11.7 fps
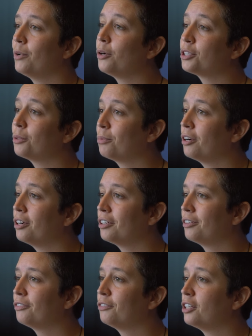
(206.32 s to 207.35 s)
Also part
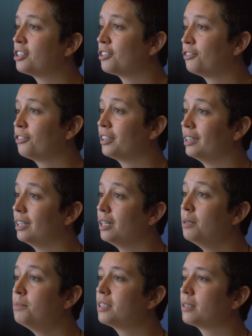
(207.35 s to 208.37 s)
of lots of
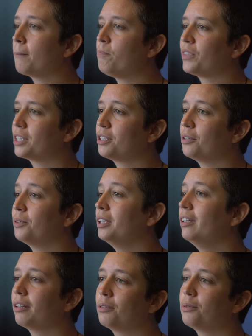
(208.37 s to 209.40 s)
clubs, so I really
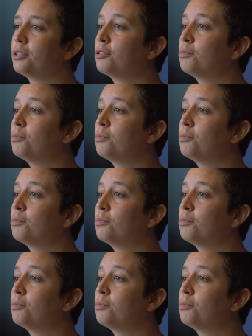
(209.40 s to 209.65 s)
like doing